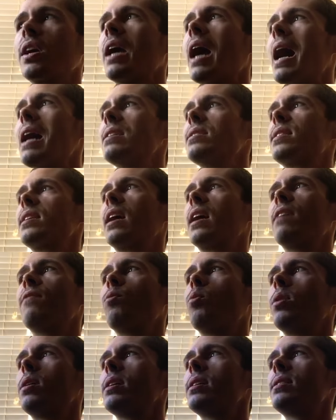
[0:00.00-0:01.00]
guys that I've
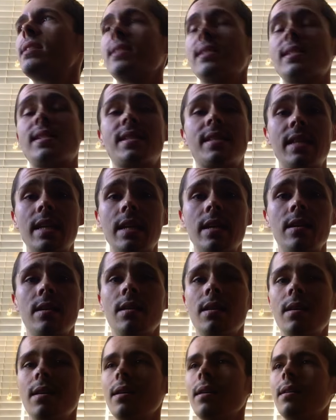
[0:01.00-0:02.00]
wanted to see,
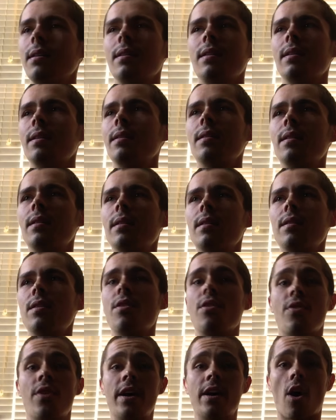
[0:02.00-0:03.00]

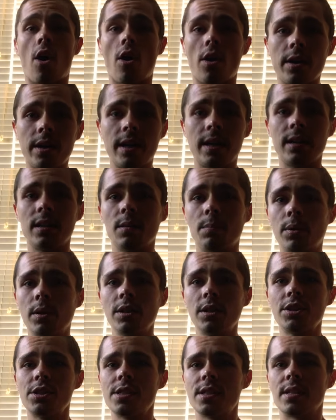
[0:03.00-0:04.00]
they are getting the
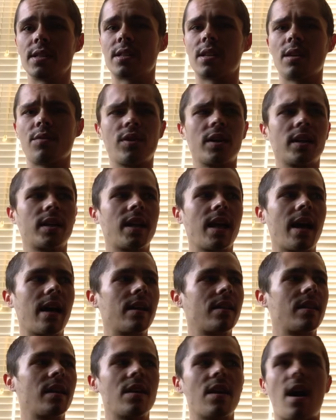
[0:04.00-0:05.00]
pushes and stuff like that.
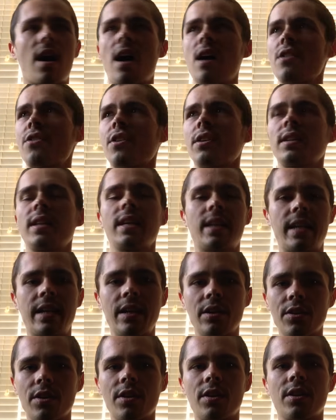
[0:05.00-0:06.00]
I thought they
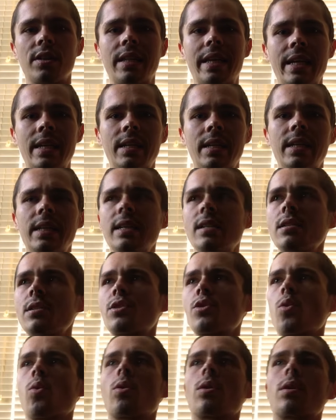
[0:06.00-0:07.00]
killed it on the Indies
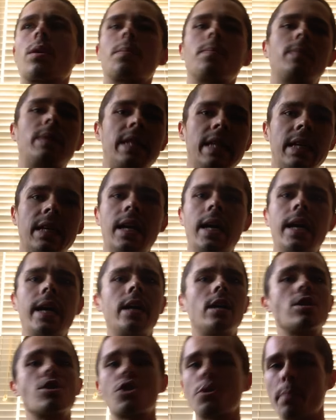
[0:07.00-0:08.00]
or TNA
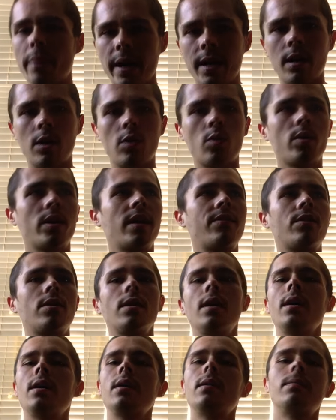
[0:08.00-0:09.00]
or Japan or
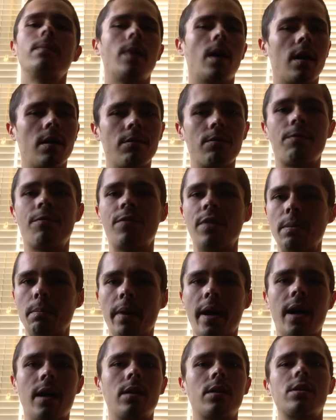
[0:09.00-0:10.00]
whatever. Finn
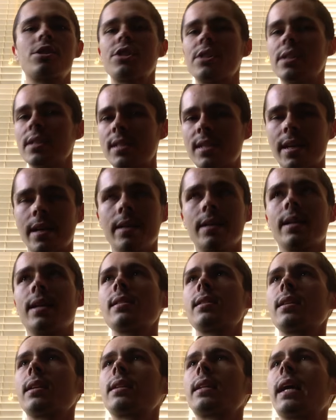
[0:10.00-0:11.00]
Balor, Shinsuke,
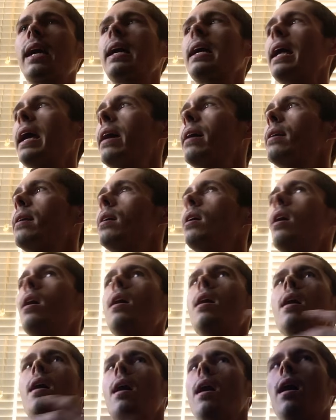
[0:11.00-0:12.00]
guys like that. And
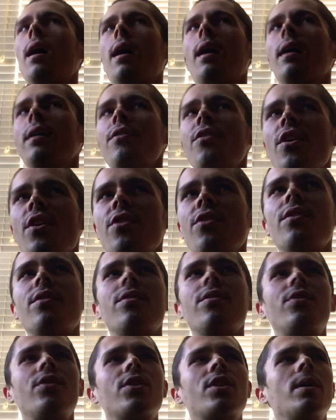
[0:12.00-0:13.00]
they're